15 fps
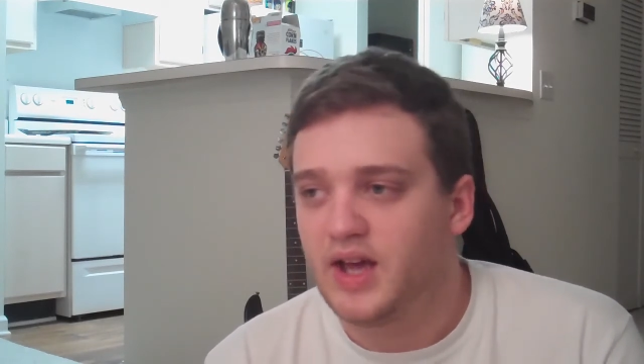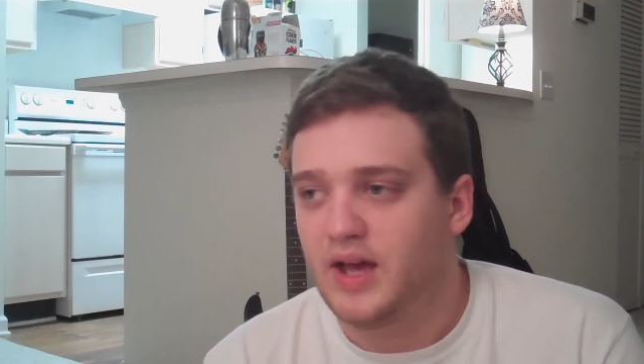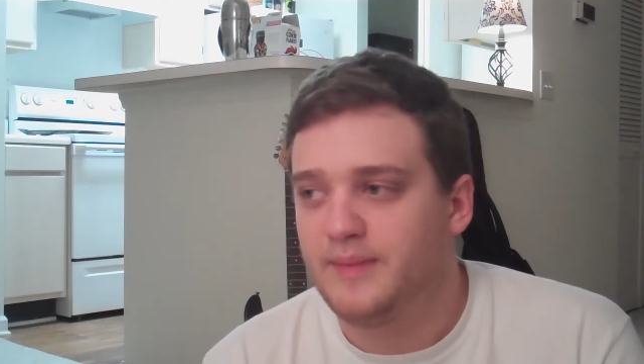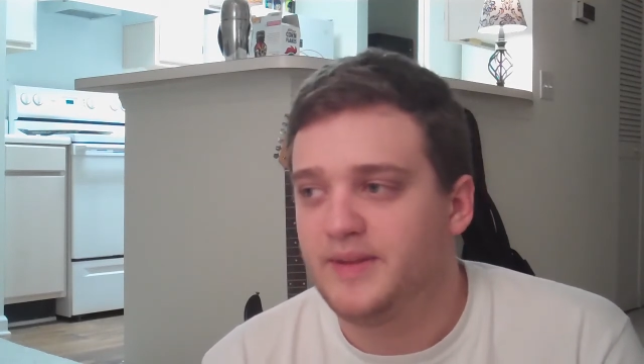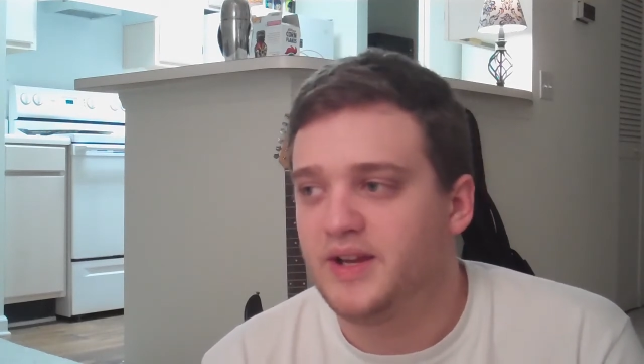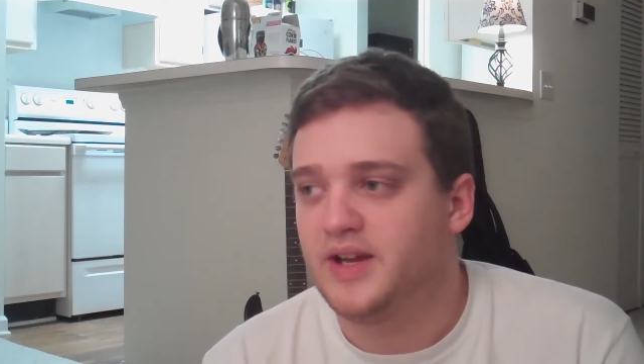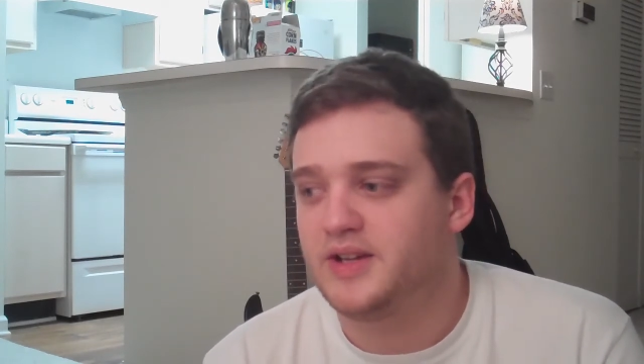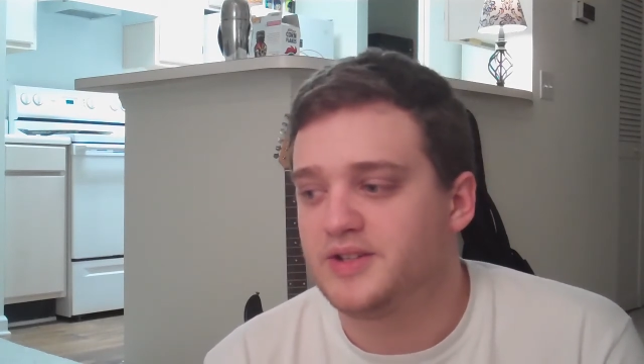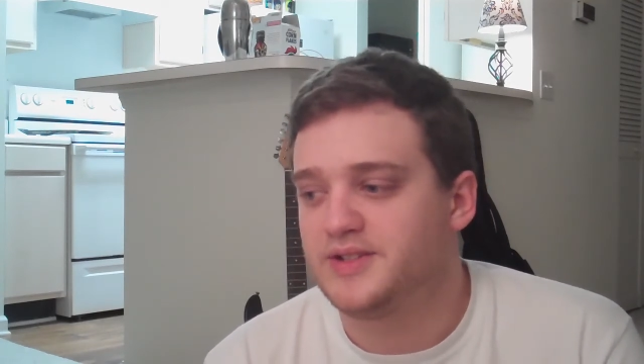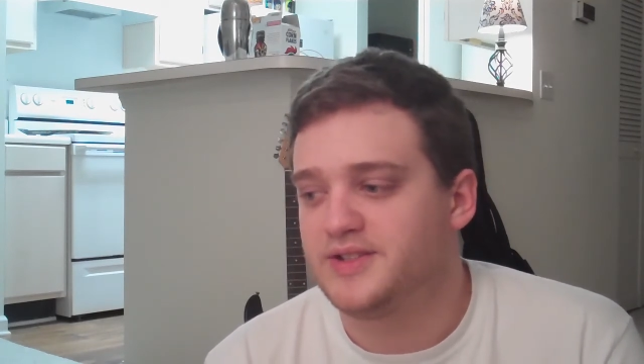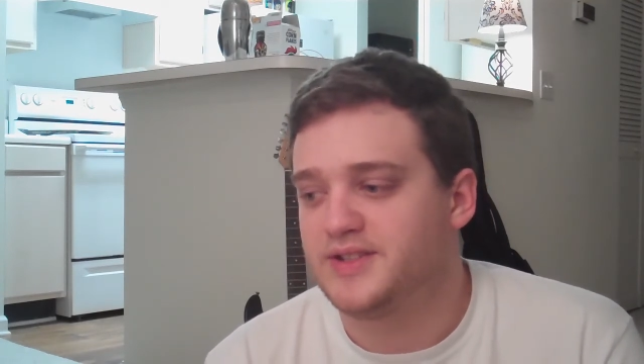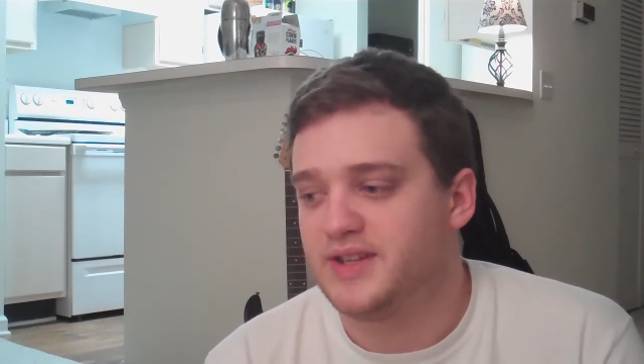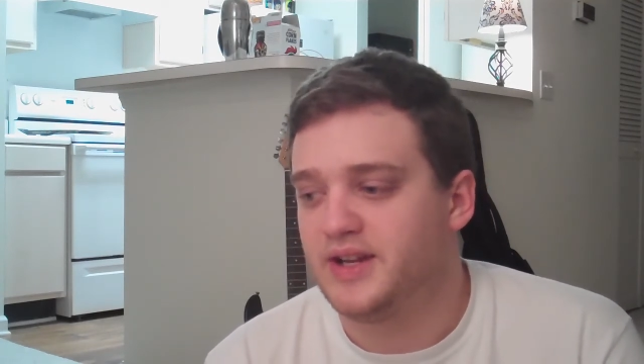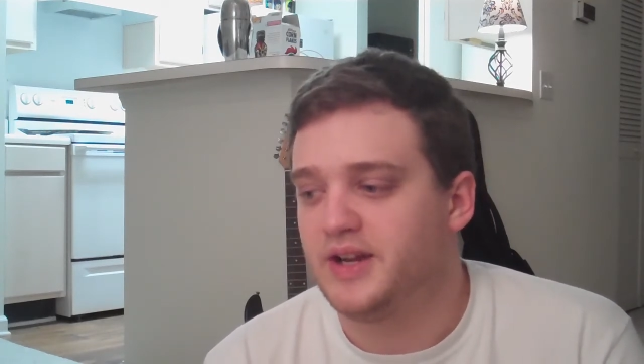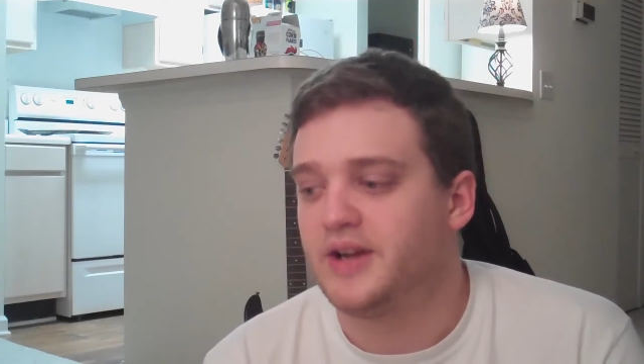I mean, I could
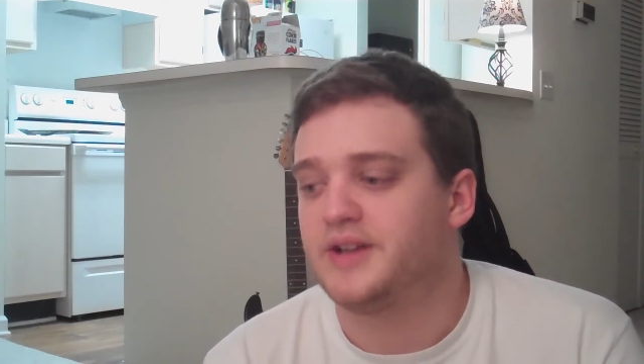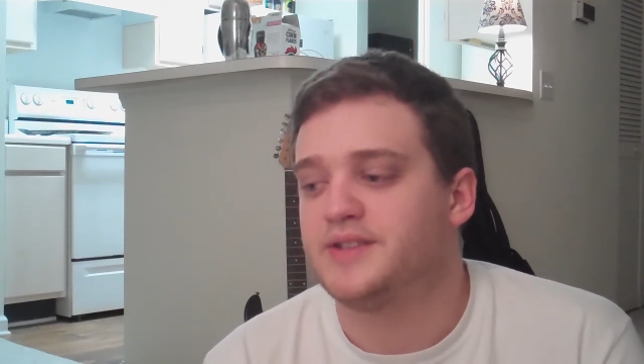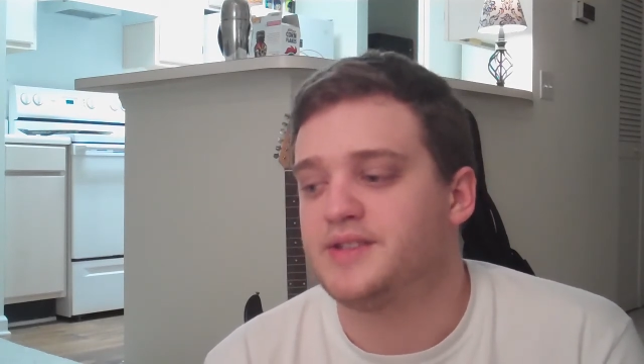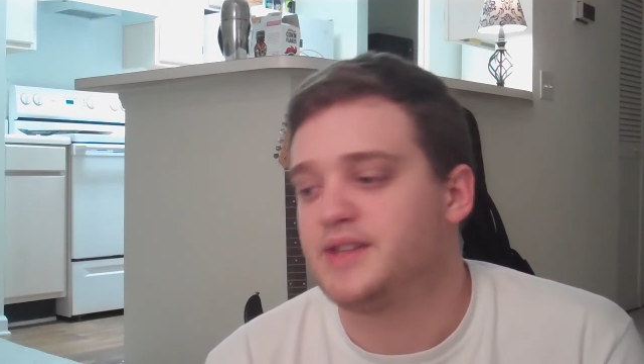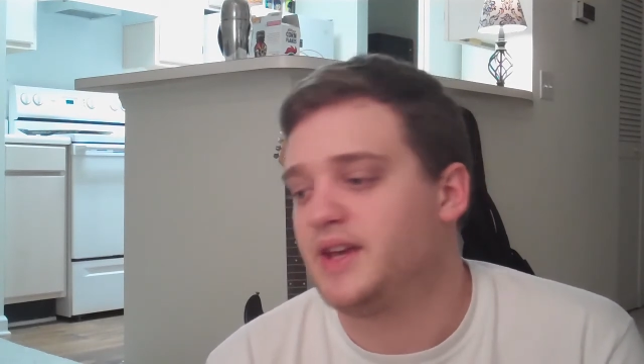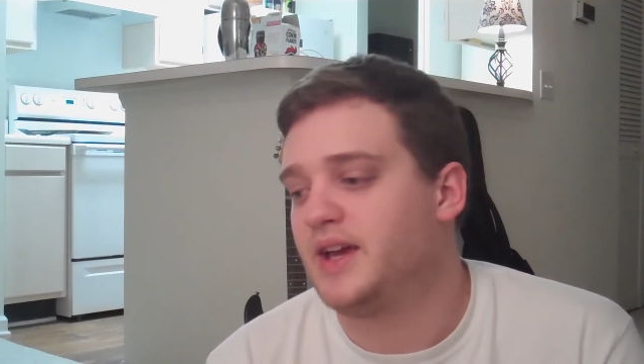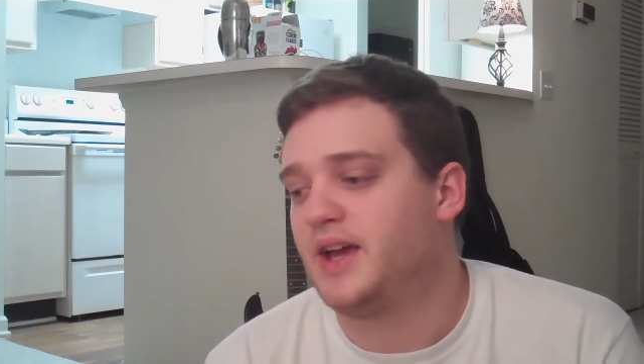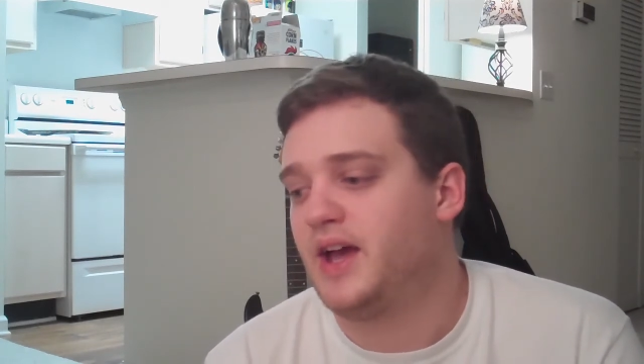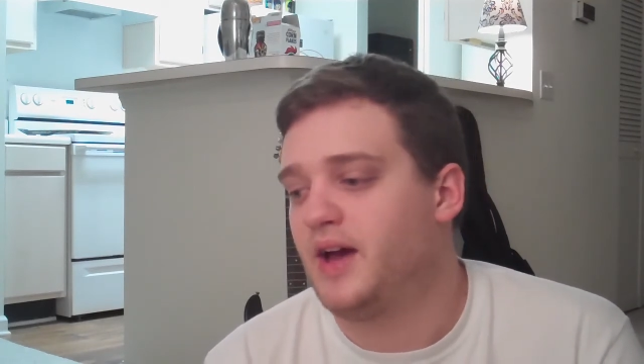sit here and say